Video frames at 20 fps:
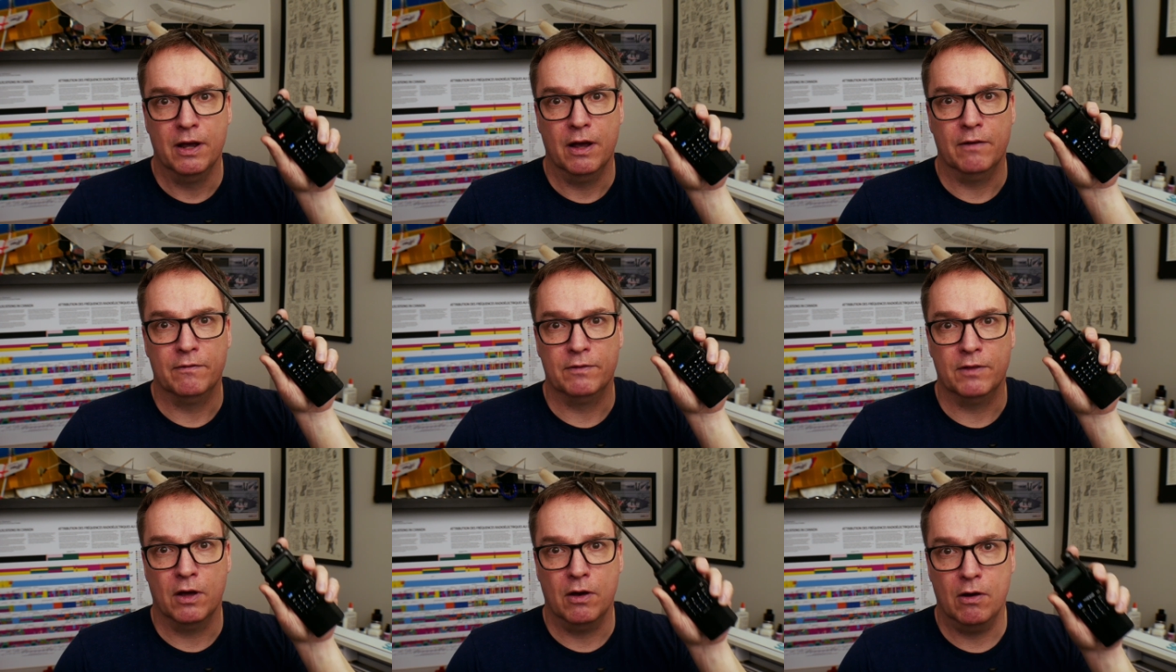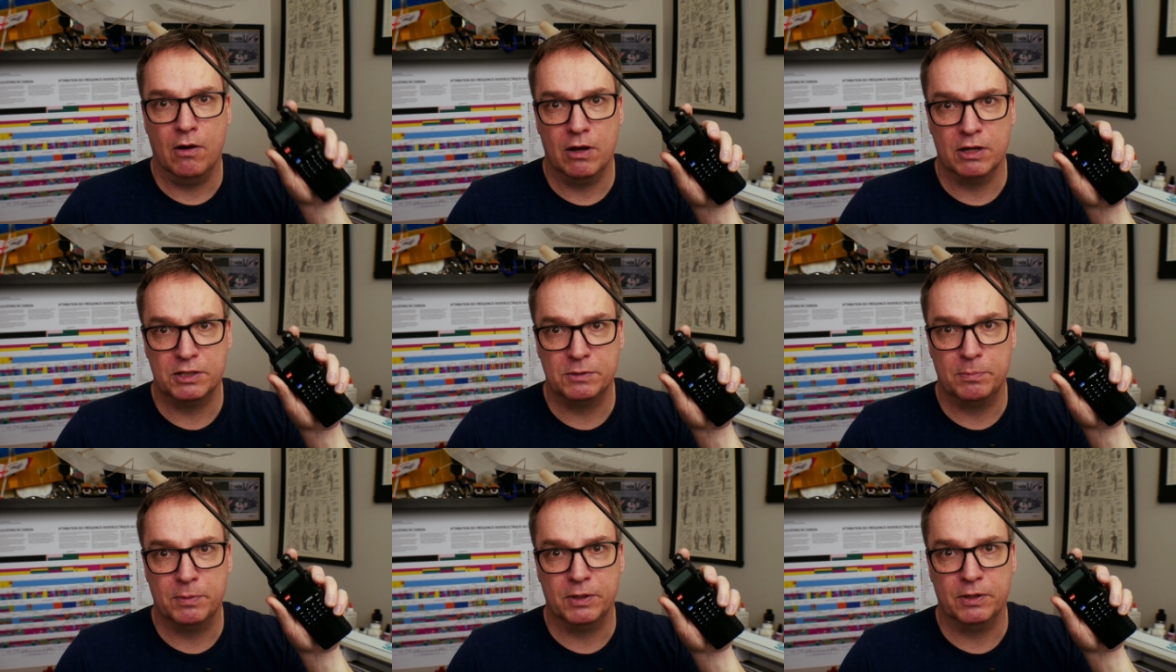of the
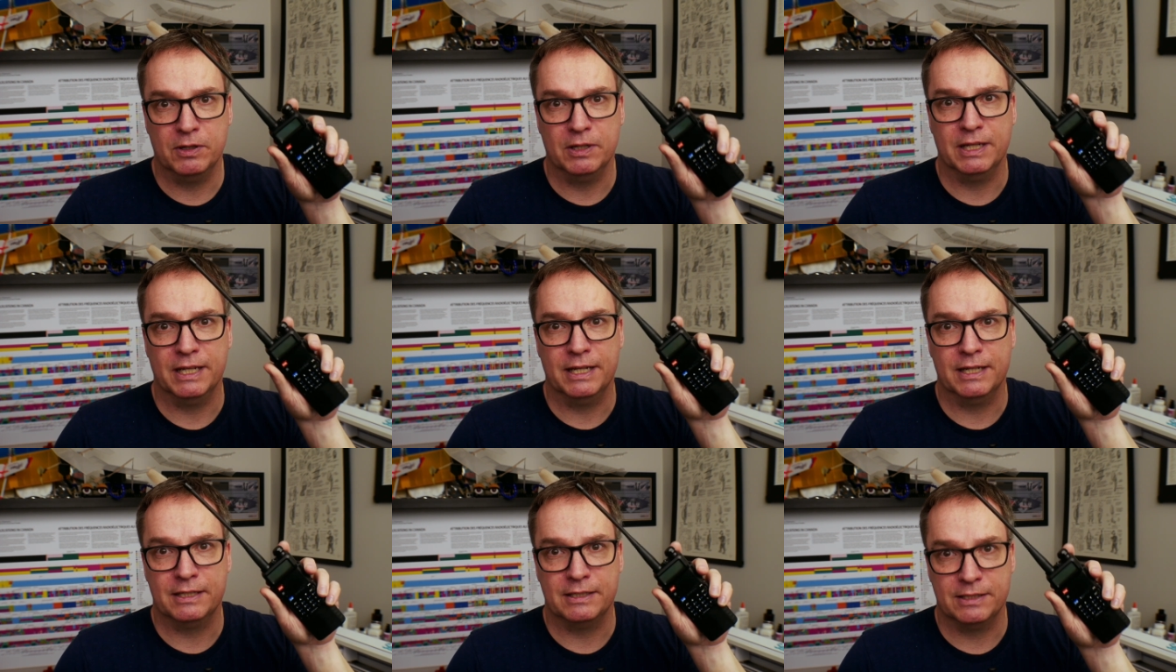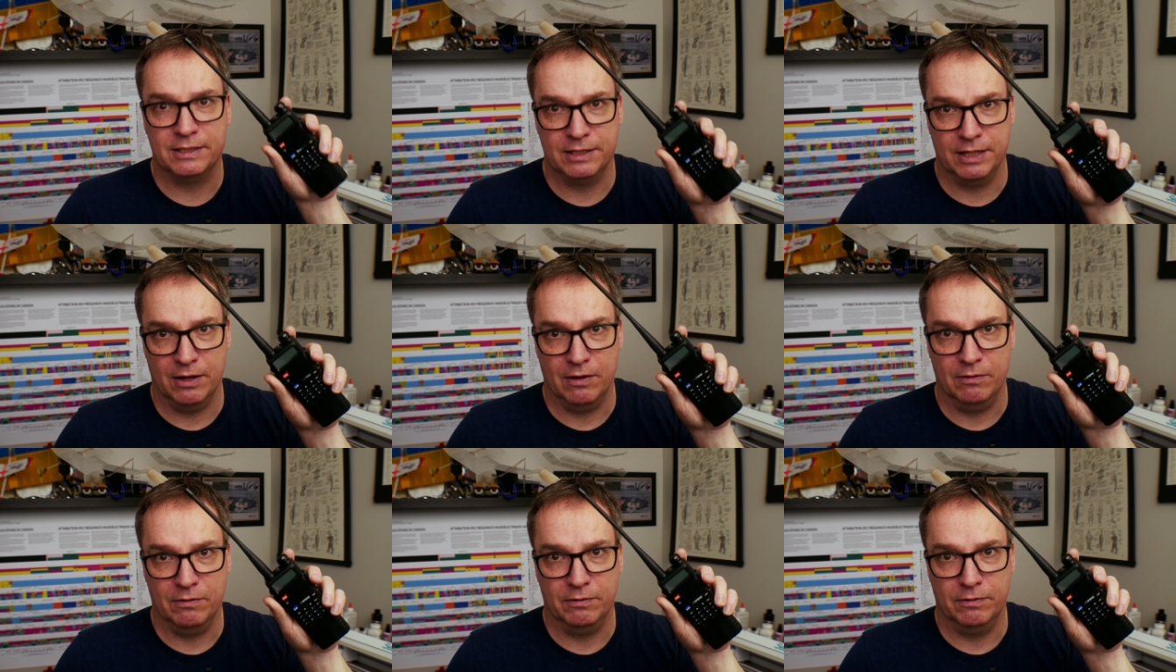hospital
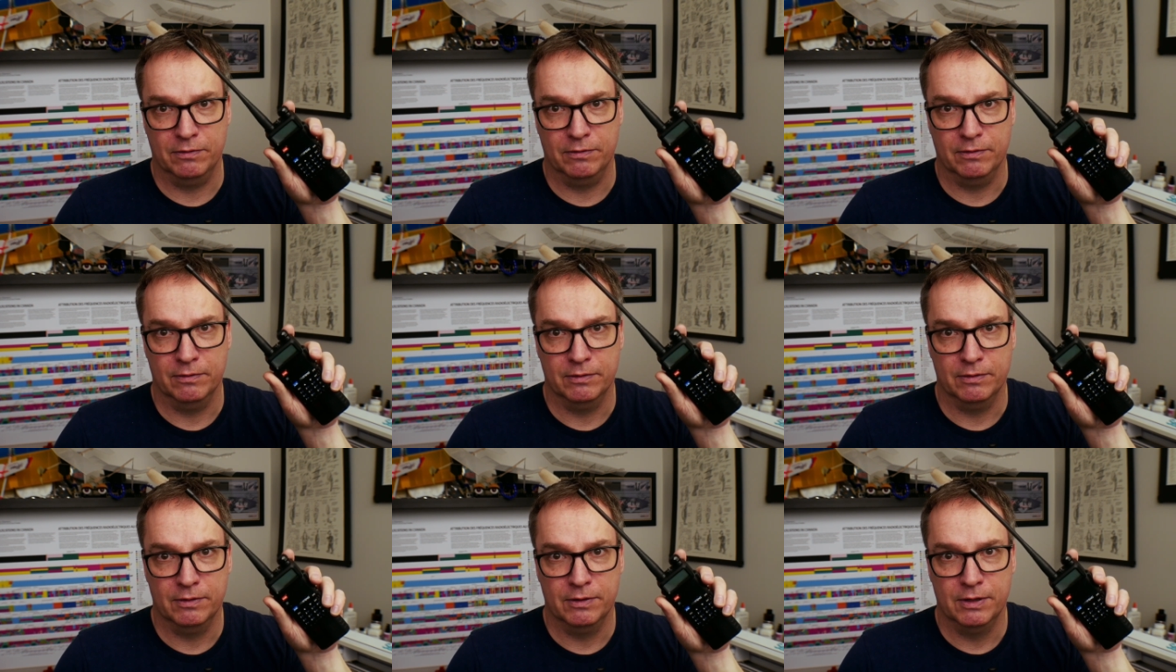itself.